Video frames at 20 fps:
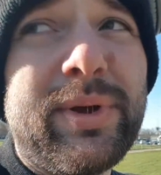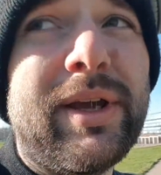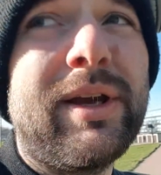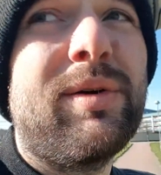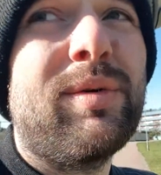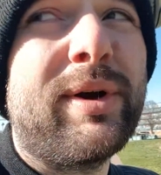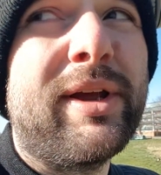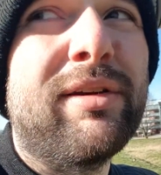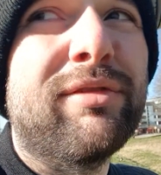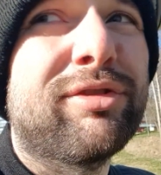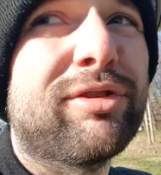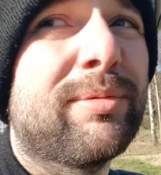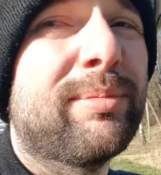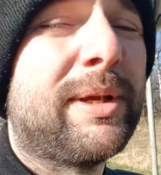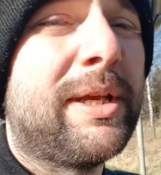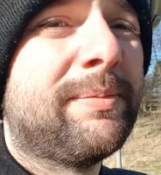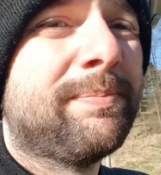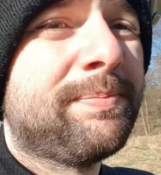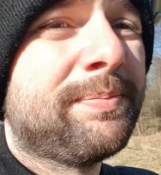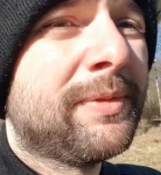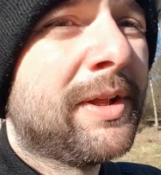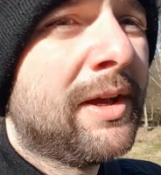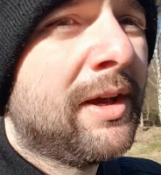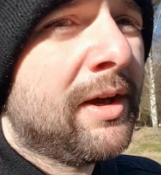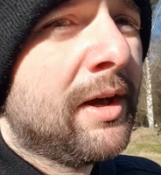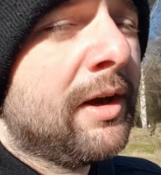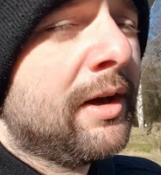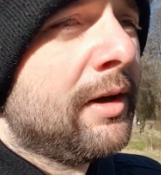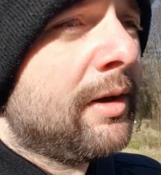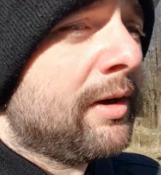big win for me.
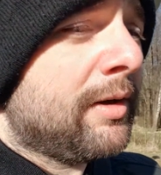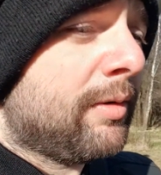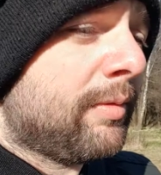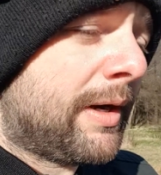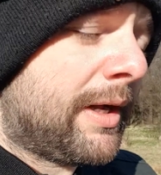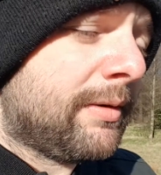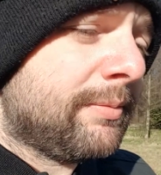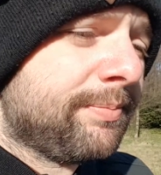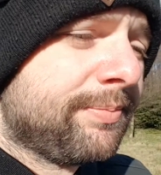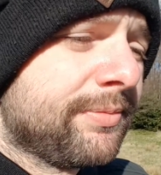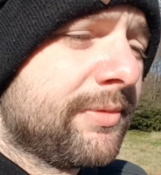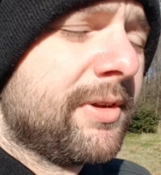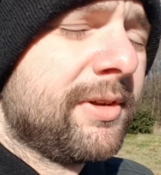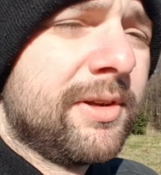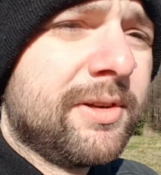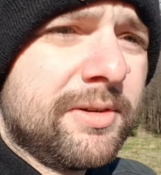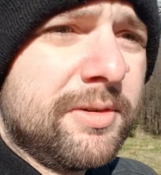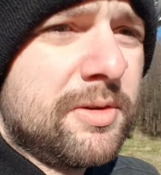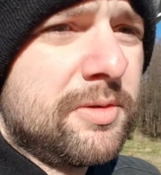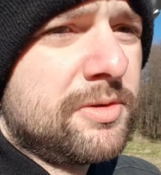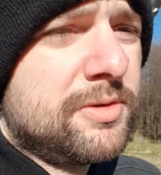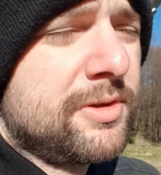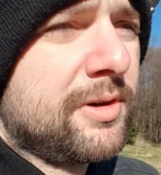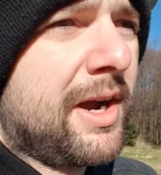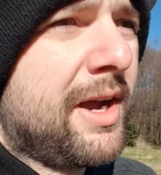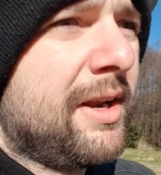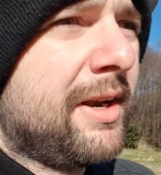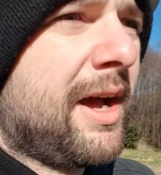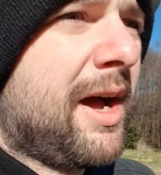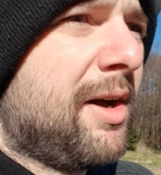Well,
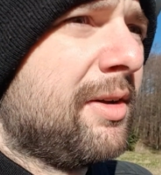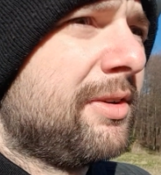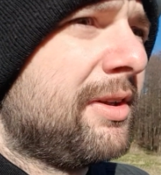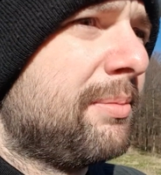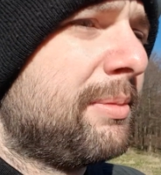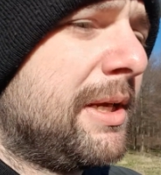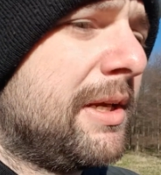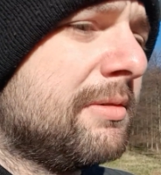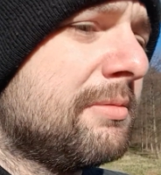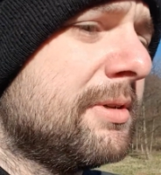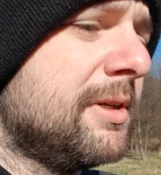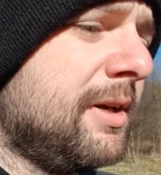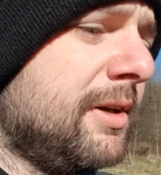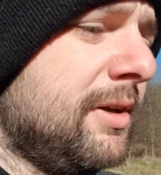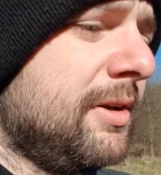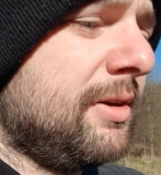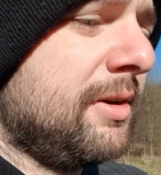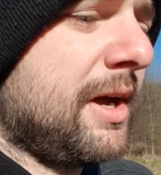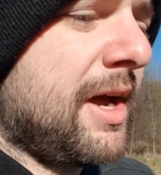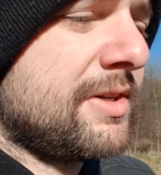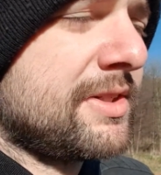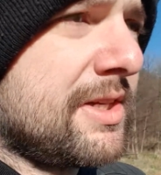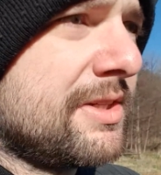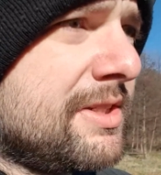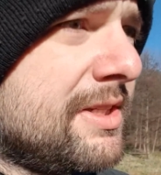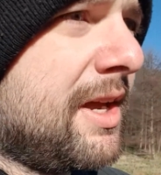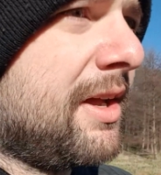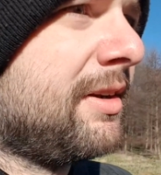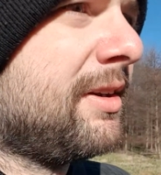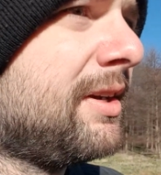try it out. I mean, as I
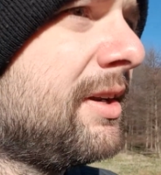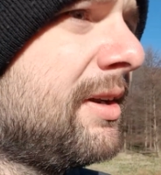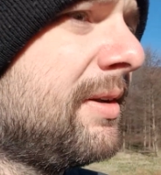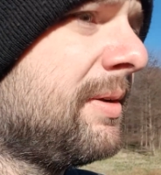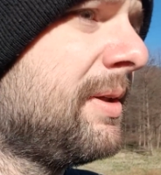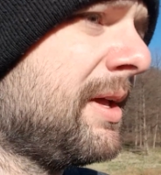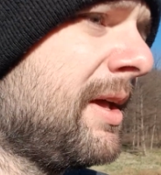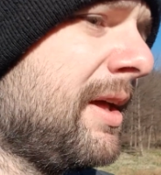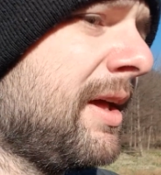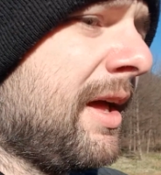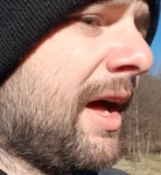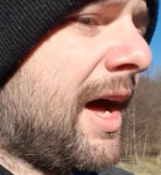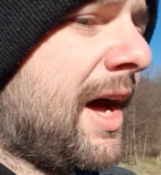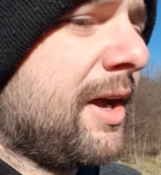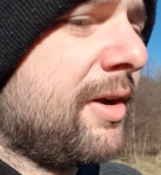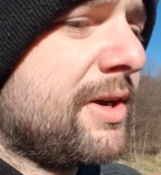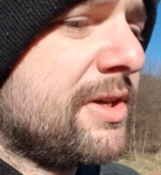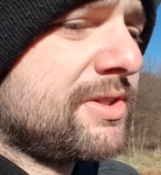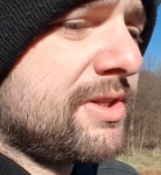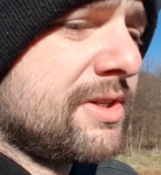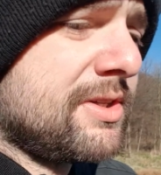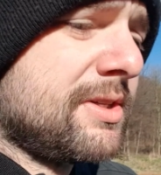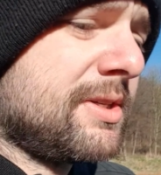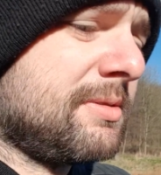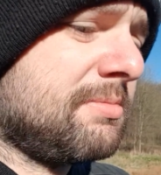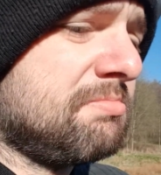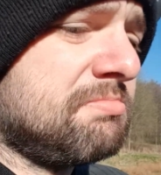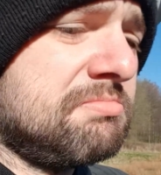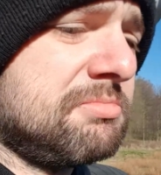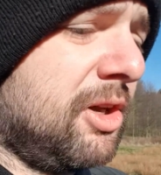said, iOS
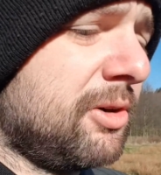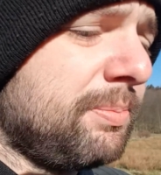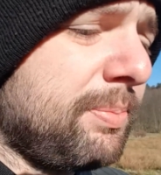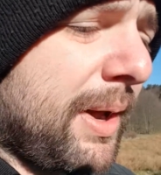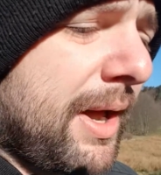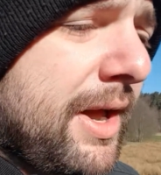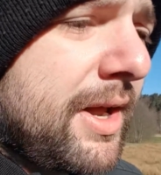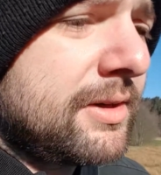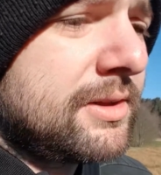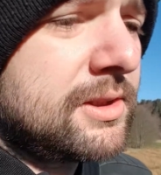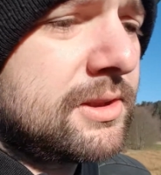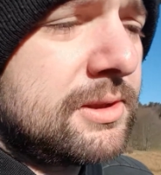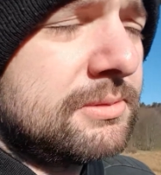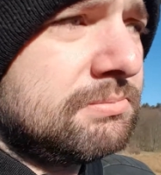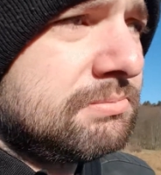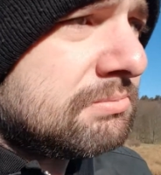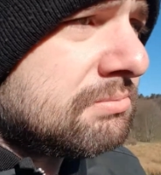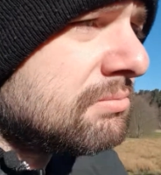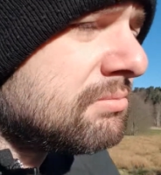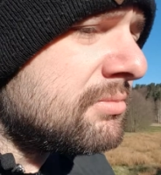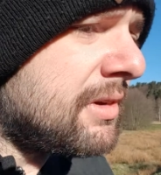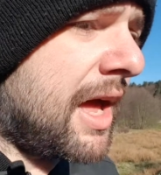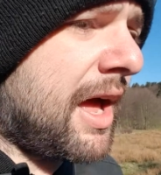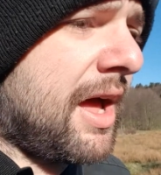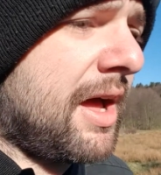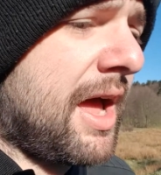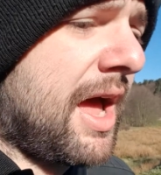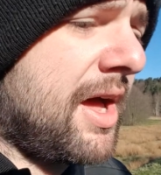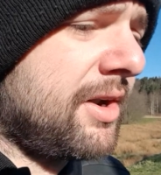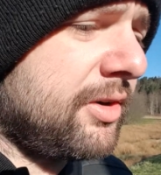is not bad,
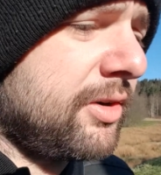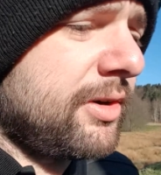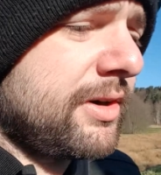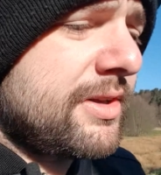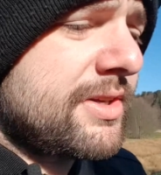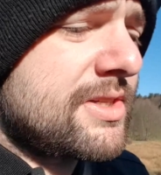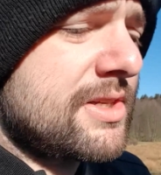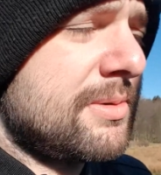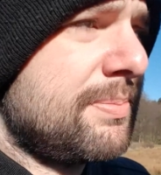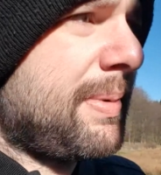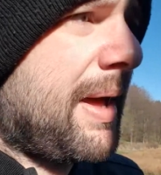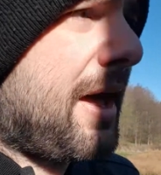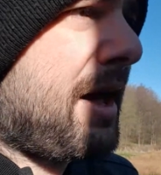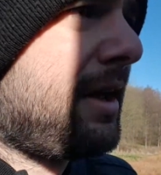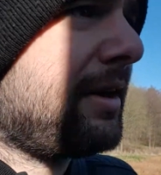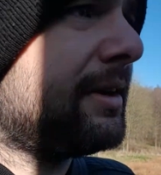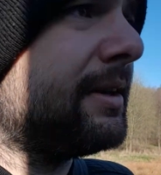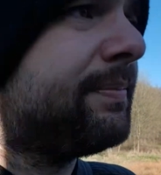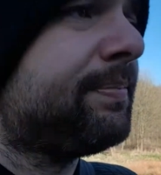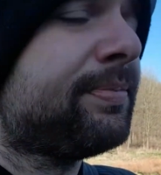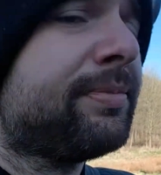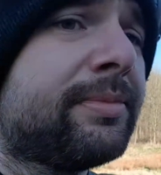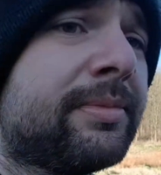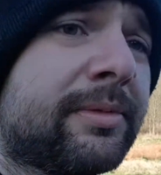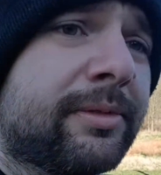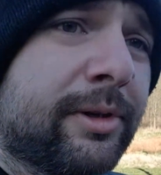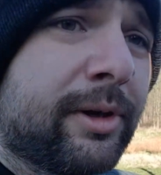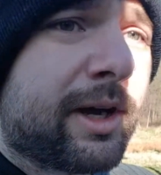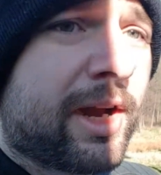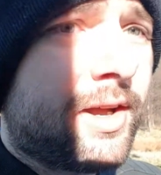Android isn't bad.
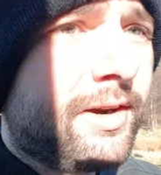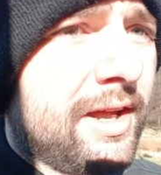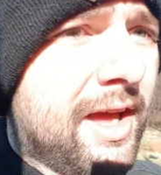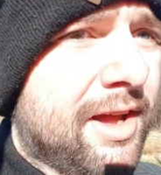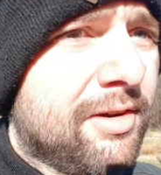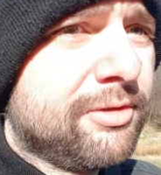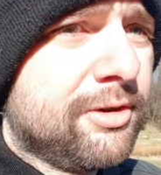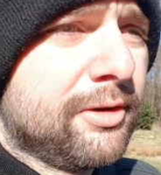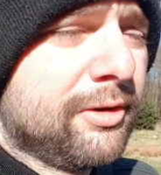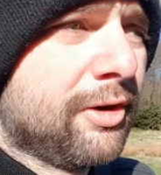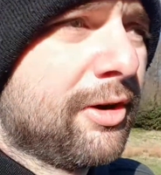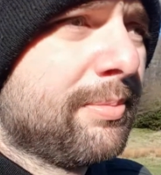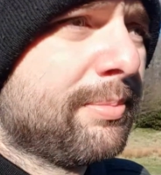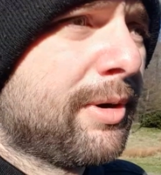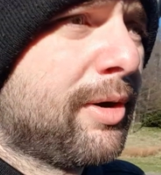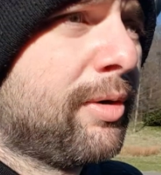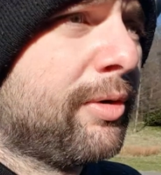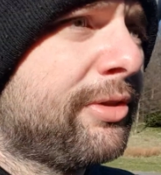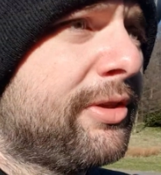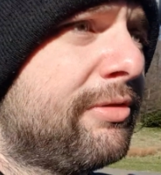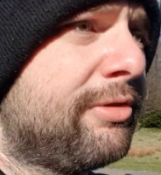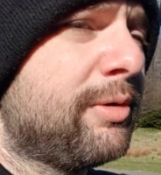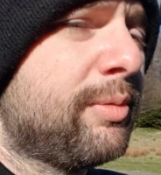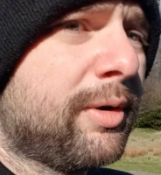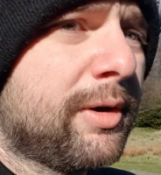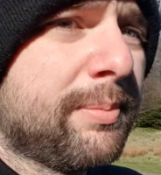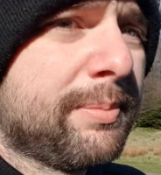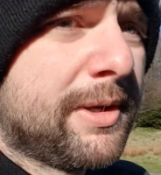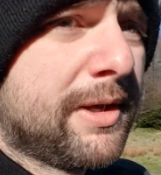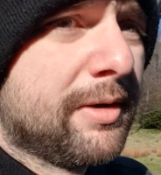You kind of have to learn both if you
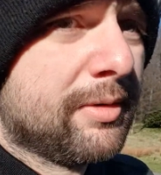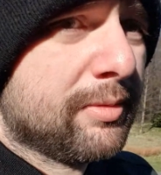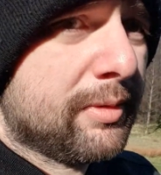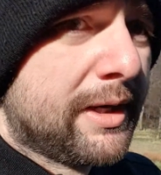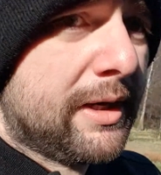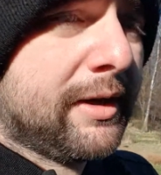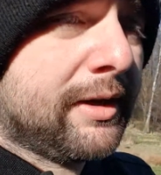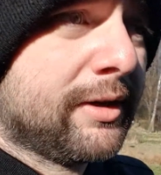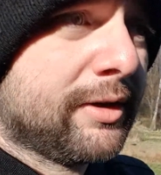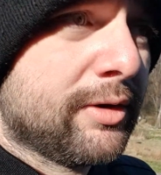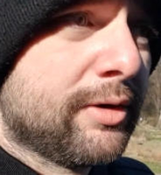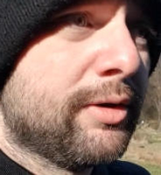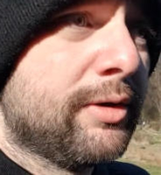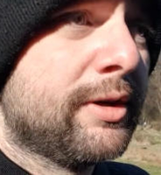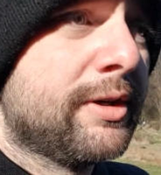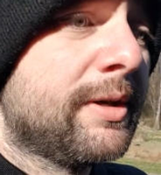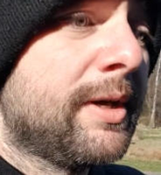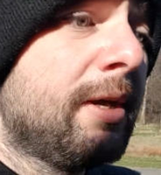want to be a really good,